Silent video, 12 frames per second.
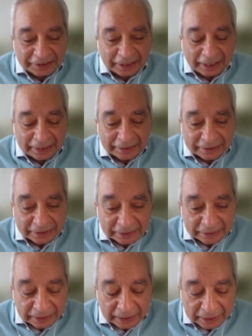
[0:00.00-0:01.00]
And
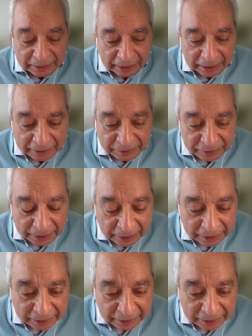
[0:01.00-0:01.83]
I think